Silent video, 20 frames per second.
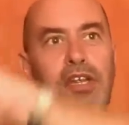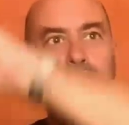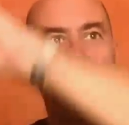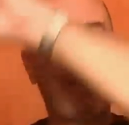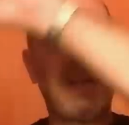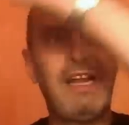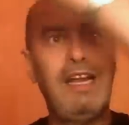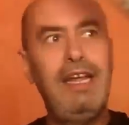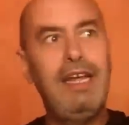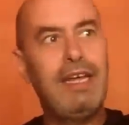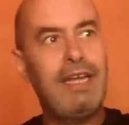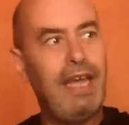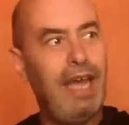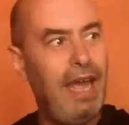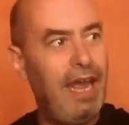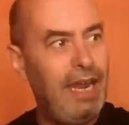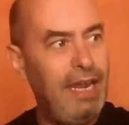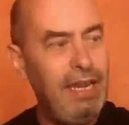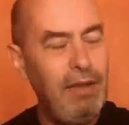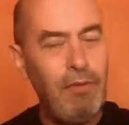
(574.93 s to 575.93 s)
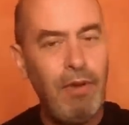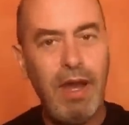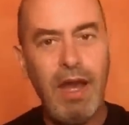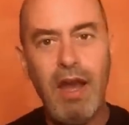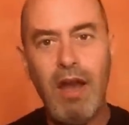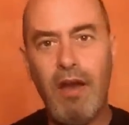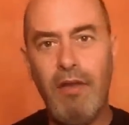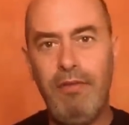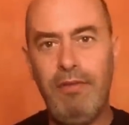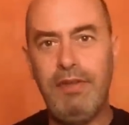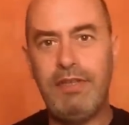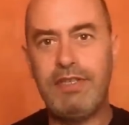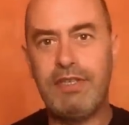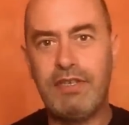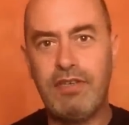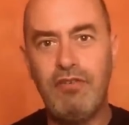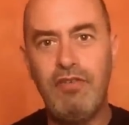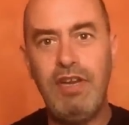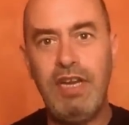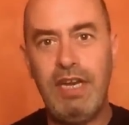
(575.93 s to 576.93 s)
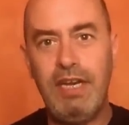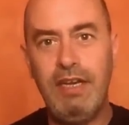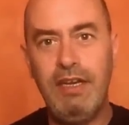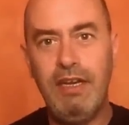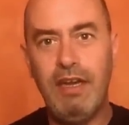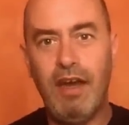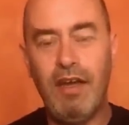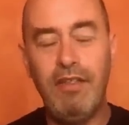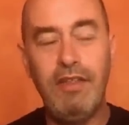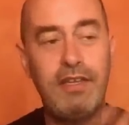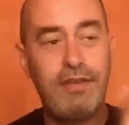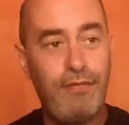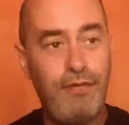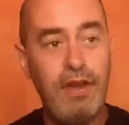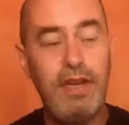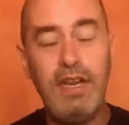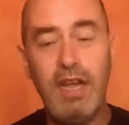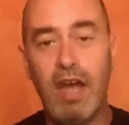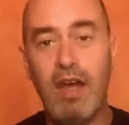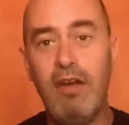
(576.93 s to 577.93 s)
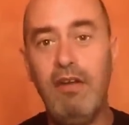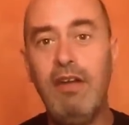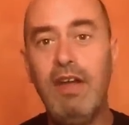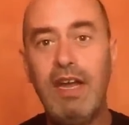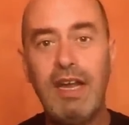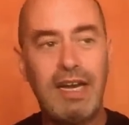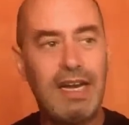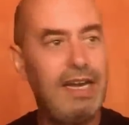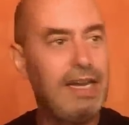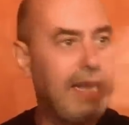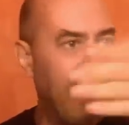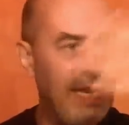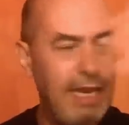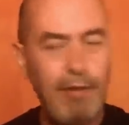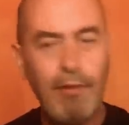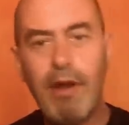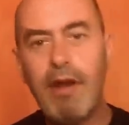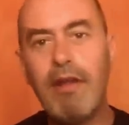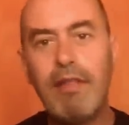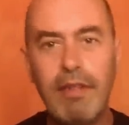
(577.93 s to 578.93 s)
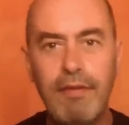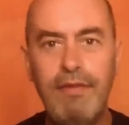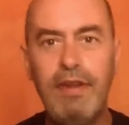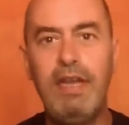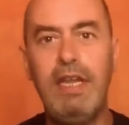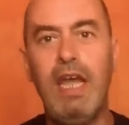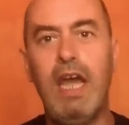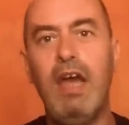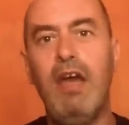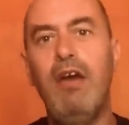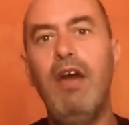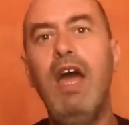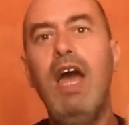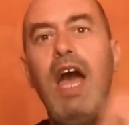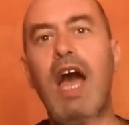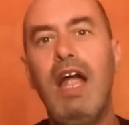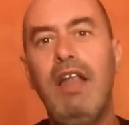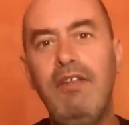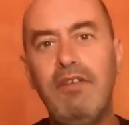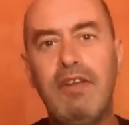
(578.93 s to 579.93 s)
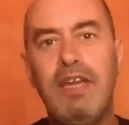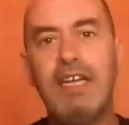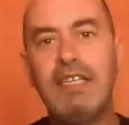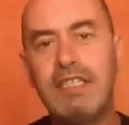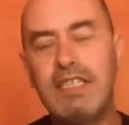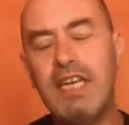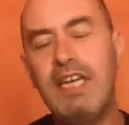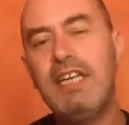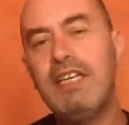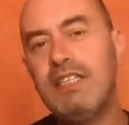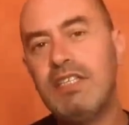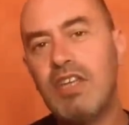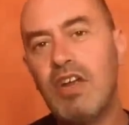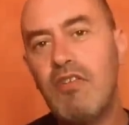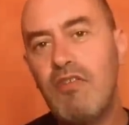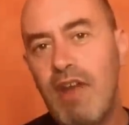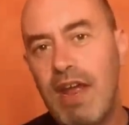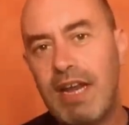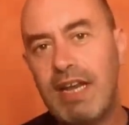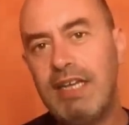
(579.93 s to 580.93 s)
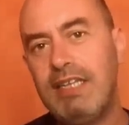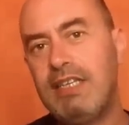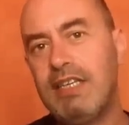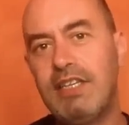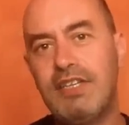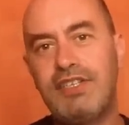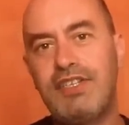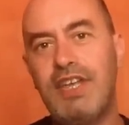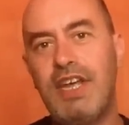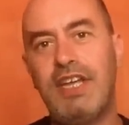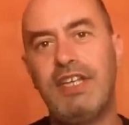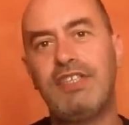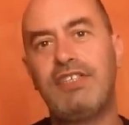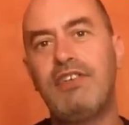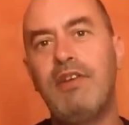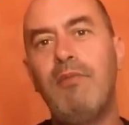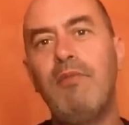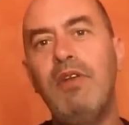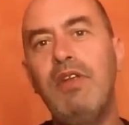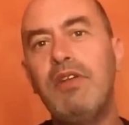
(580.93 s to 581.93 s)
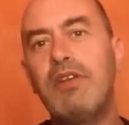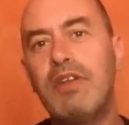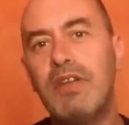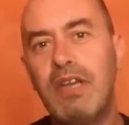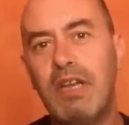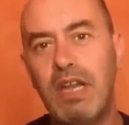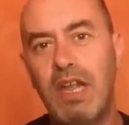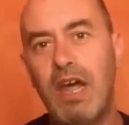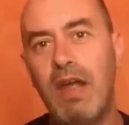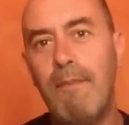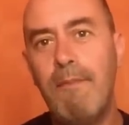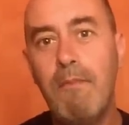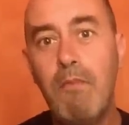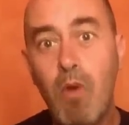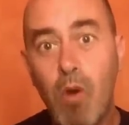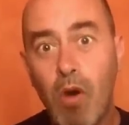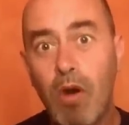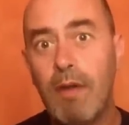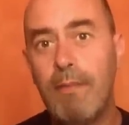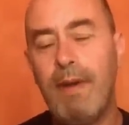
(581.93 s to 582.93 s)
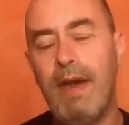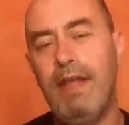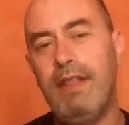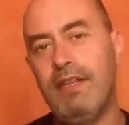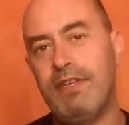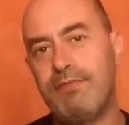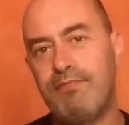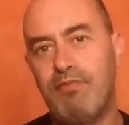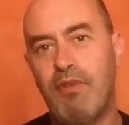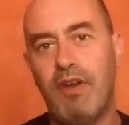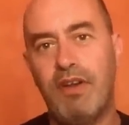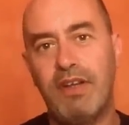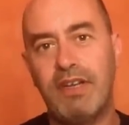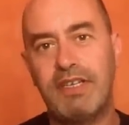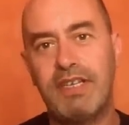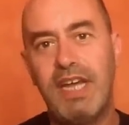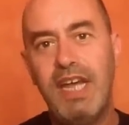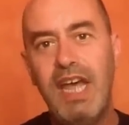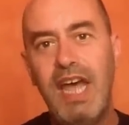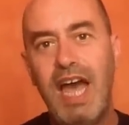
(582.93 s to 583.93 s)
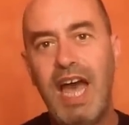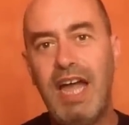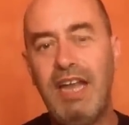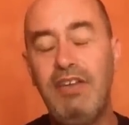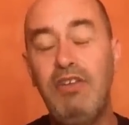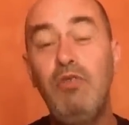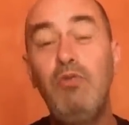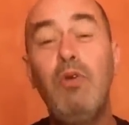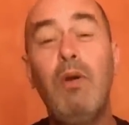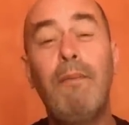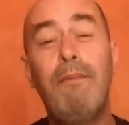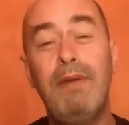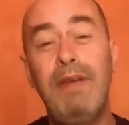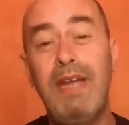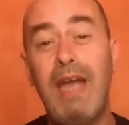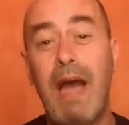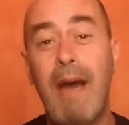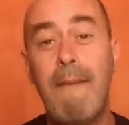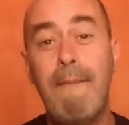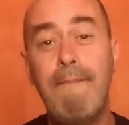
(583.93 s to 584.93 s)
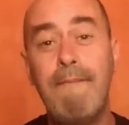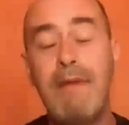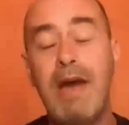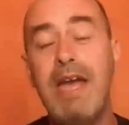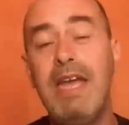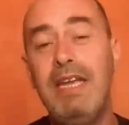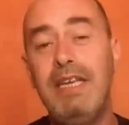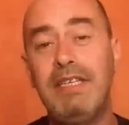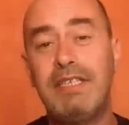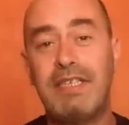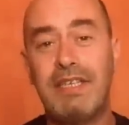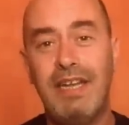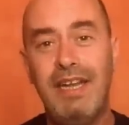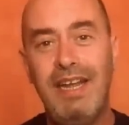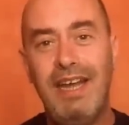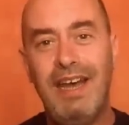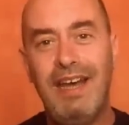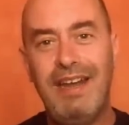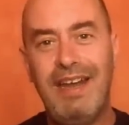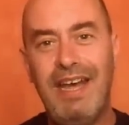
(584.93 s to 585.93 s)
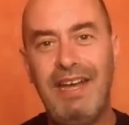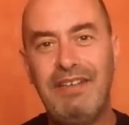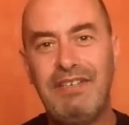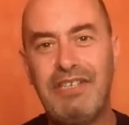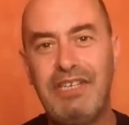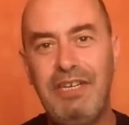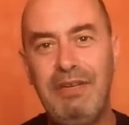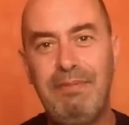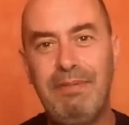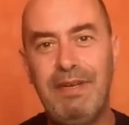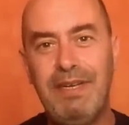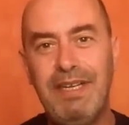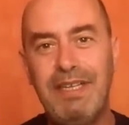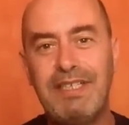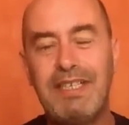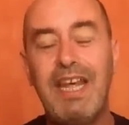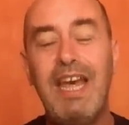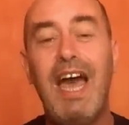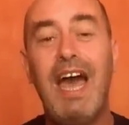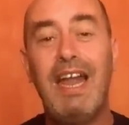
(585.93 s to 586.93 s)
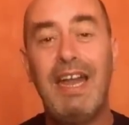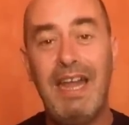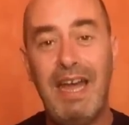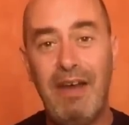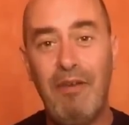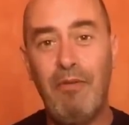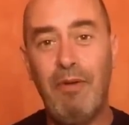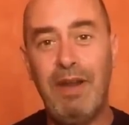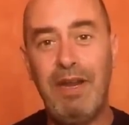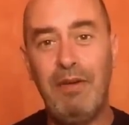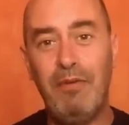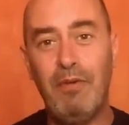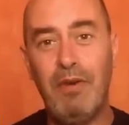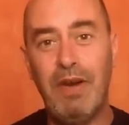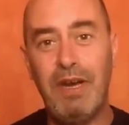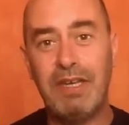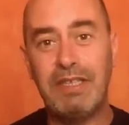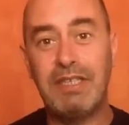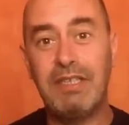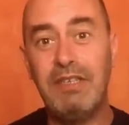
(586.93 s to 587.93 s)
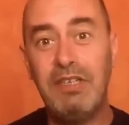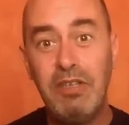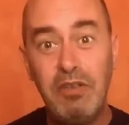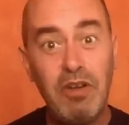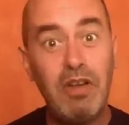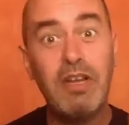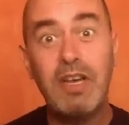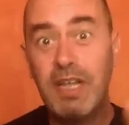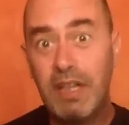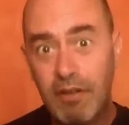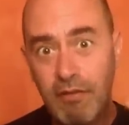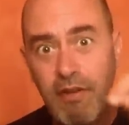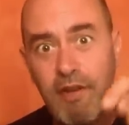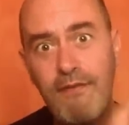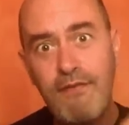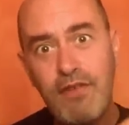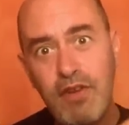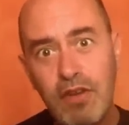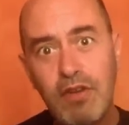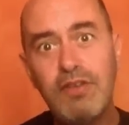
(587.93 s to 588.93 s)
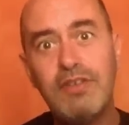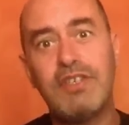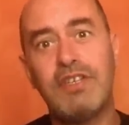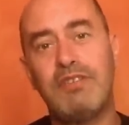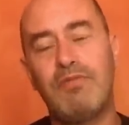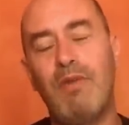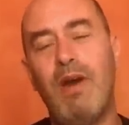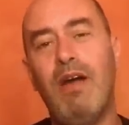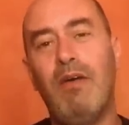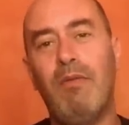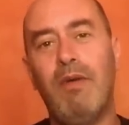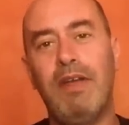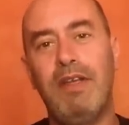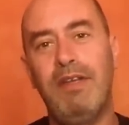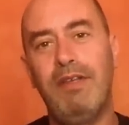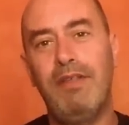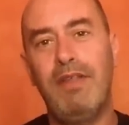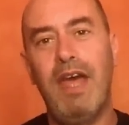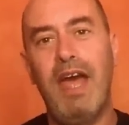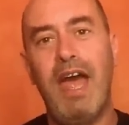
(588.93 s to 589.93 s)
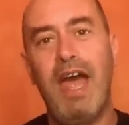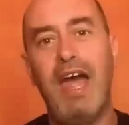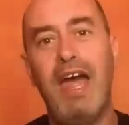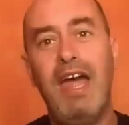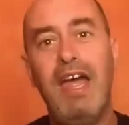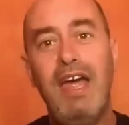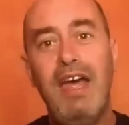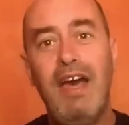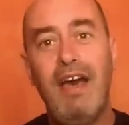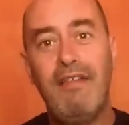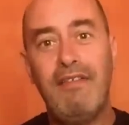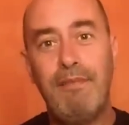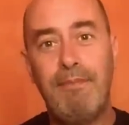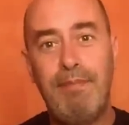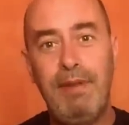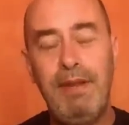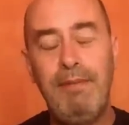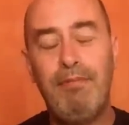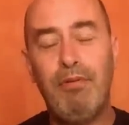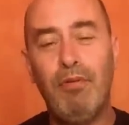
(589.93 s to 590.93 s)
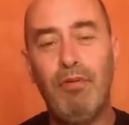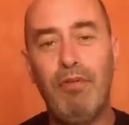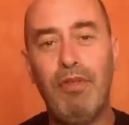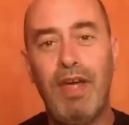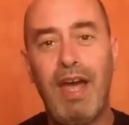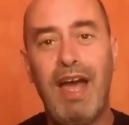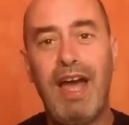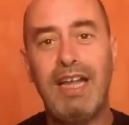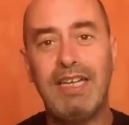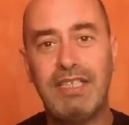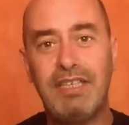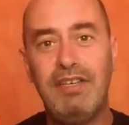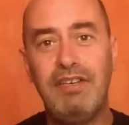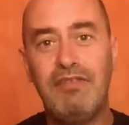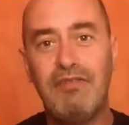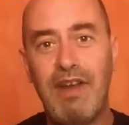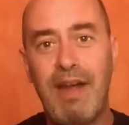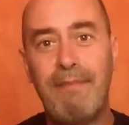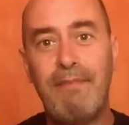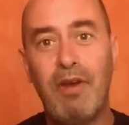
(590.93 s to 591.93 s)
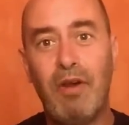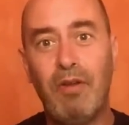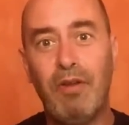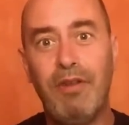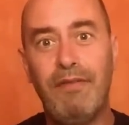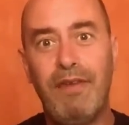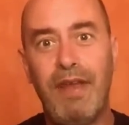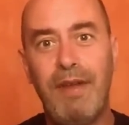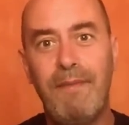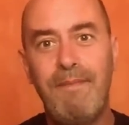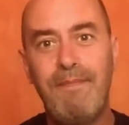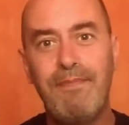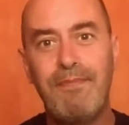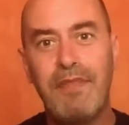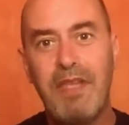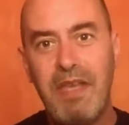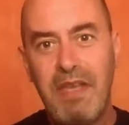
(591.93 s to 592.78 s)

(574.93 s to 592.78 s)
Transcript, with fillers: you click anywhere on this screen, on this video, click anywhere on the video and you get taken directly to the sales page where you can learn more about this product and you will be amazed at how cheap it is and how well it works. And you look at the reviews as well while you're there of the people that actually grab hold of it.